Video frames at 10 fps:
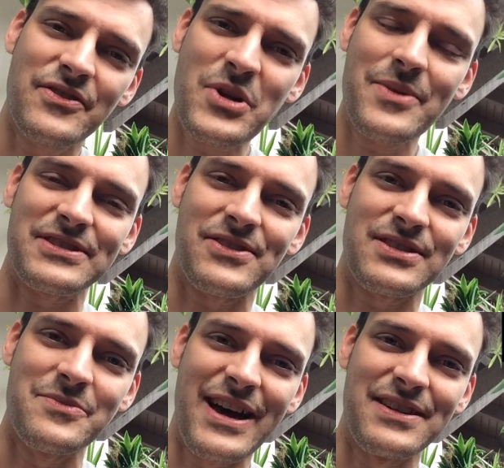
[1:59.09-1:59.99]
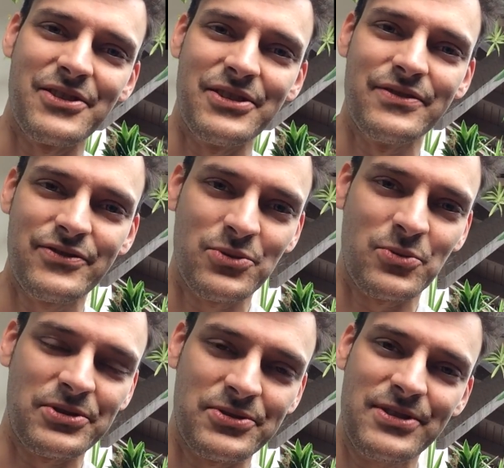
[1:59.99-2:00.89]
I've probably talked about it on
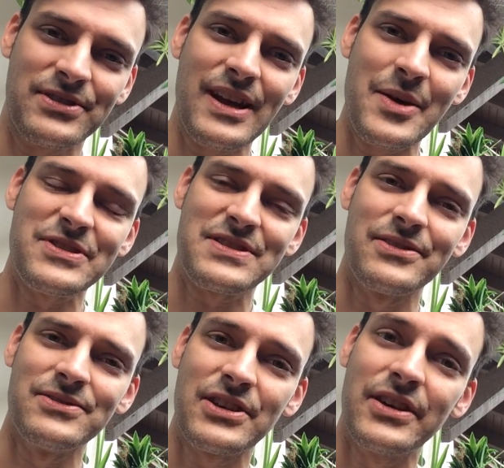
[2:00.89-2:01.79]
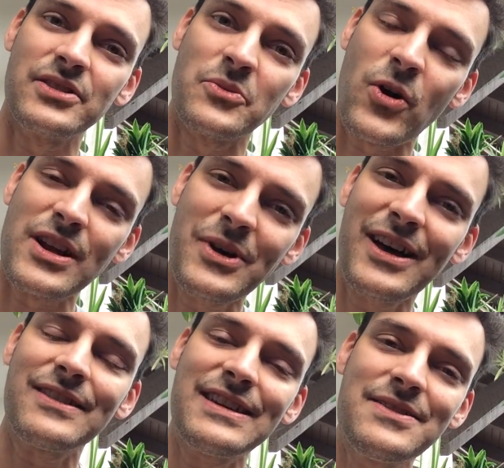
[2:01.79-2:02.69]
Food World Order episodes of Your Morning
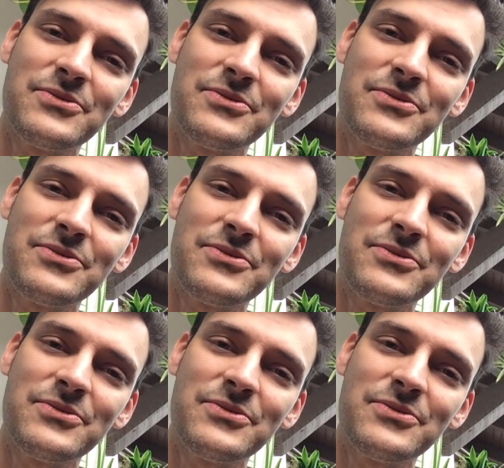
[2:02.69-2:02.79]
Monarchy,